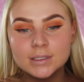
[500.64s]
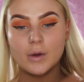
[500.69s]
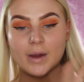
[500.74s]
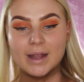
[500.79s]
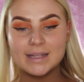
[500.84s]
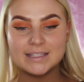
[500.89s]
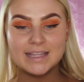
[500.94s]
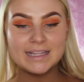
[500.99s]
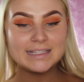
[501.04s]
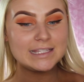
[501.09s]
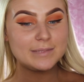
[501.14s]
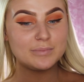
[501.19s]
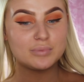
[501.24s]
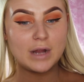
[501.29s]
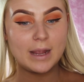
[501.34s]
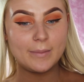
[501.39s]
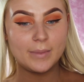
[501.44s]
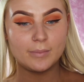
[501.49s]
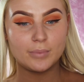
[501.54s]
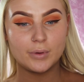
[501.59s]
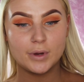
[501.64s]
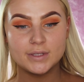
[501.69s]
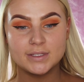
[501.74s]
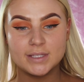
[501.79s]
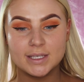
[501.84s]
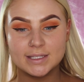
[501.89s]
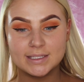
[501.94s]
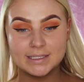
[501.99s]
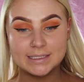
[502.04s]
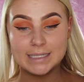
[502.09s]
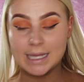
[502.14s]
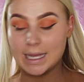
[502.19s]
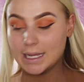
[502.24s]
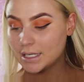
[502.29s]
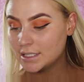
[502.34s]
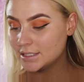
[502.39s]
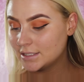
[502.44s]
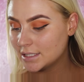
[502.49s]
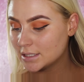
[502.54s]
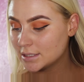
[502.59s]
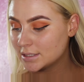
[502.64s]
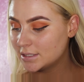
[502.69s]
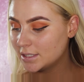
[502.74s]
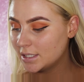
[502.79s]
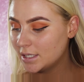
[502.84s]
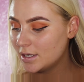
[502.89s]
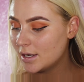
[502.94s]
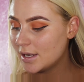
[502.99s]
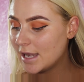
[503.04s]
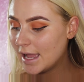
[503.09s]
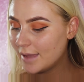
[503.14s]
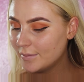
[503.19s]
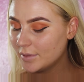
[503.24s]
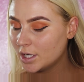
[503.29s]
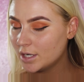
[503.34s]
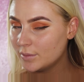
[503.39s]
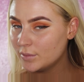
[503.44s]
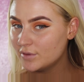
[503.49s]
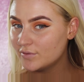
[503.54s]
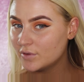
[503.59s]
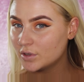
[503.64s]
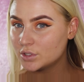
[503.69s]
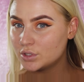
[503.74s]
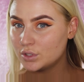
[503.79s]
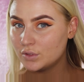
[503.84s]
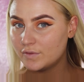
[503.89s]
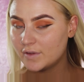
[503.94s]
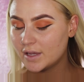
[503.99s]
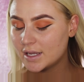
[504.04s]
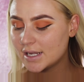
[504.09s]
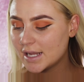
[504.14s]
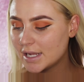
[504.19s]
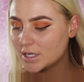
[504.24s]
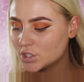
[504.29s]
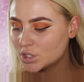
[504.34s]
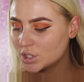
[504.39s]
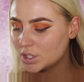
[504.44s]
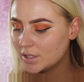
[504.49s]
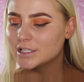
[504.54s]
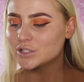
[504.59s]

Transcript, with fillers: Alright, so that's the priming process done and dusted. Now I'm going to move on to foundation.